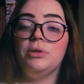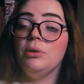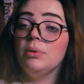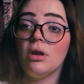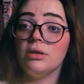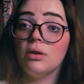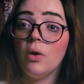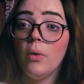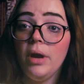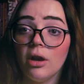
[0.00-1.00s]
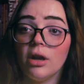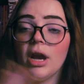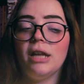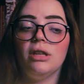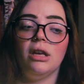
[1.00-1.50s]
Patuma is also queer,
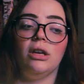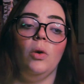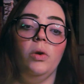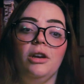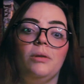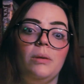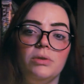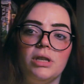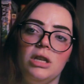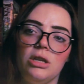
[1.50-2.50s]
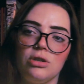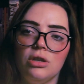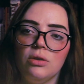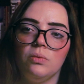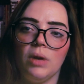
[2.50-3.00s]
and the queer
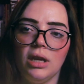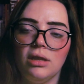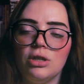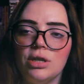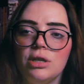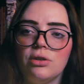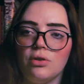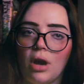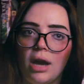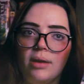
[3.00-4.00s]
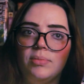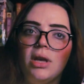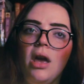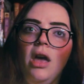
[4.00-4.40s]
representation, the way that she describes